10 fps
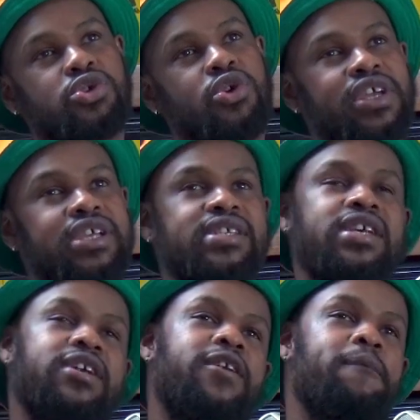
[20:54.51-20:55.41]
So he
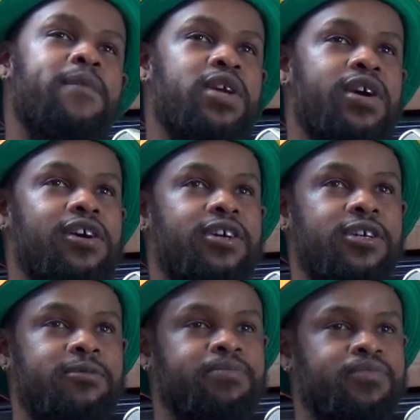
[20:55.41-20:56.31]
said
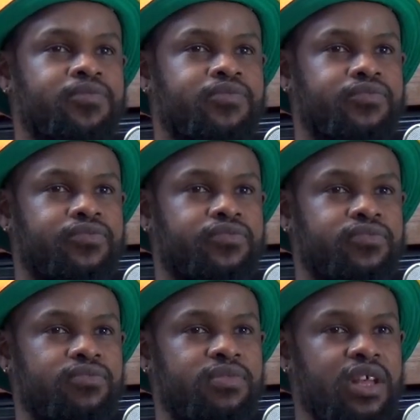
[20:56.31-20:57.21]
one
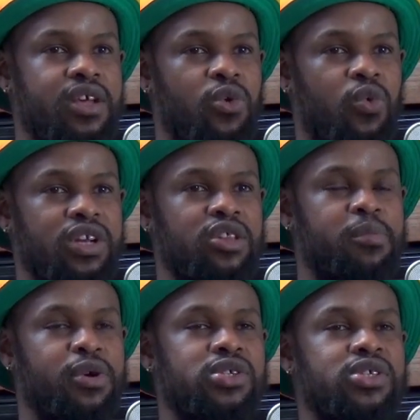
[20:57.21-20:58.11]
of the
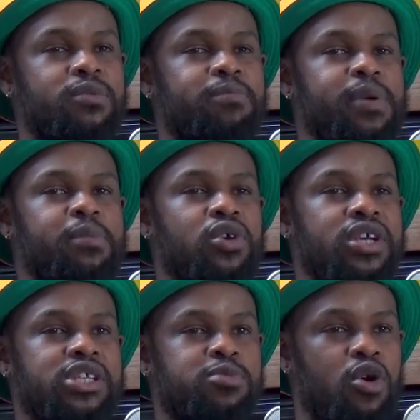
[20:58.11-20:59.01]
people
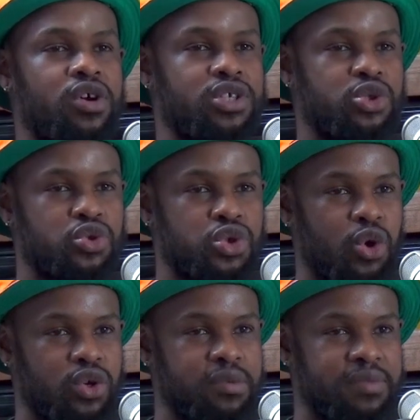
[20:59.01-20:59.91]
he'd spoken to
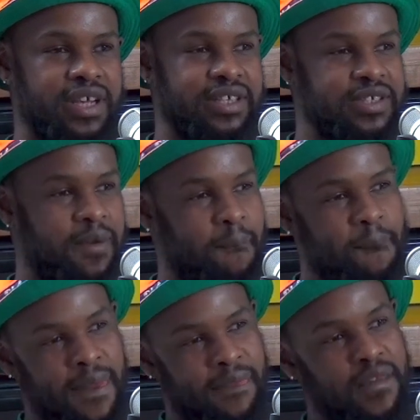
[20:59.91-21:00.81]
told him that
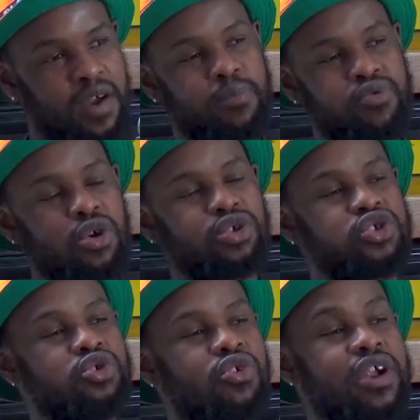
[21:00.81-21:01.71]
the
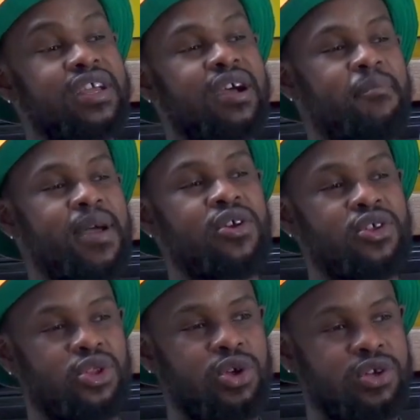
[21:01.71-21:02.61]
approach to running a
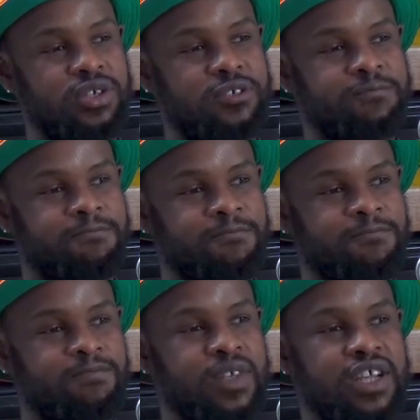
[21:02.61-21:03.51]
marathon,
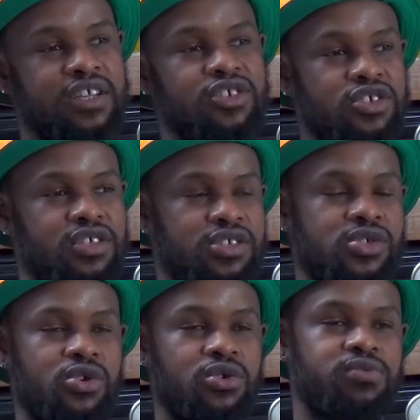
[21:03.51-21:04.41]

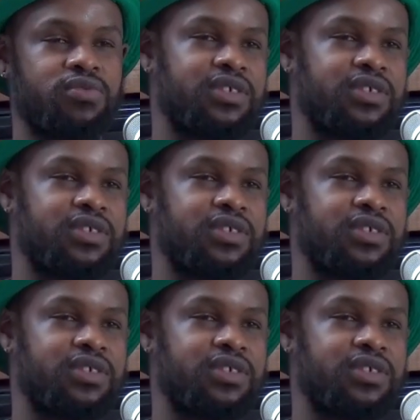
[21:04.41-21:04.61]
so